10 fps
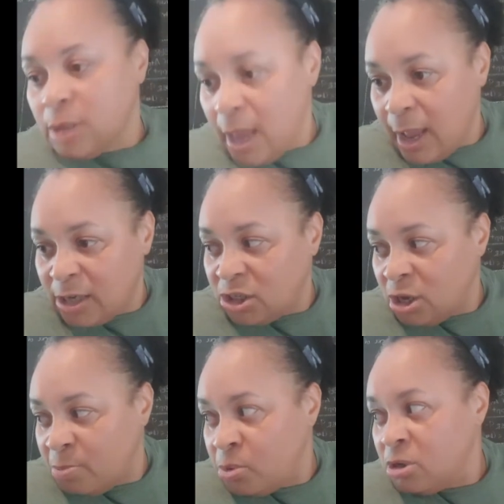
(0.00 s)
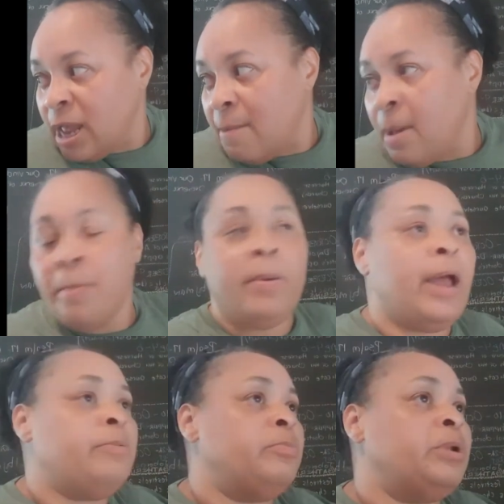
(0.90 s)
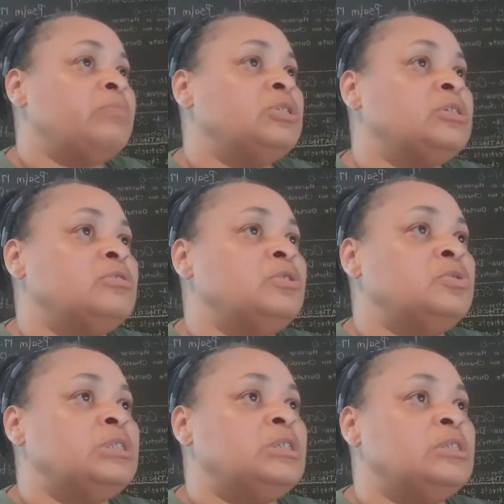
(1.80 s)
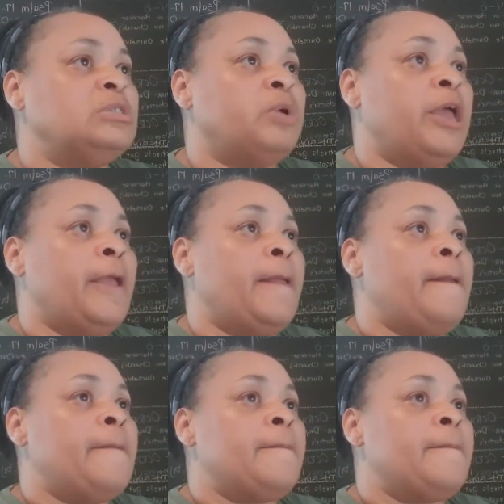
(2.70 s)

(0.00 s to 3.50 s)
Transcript: Dang, I should have pulled out my Bible, but I'm just going to do it this way.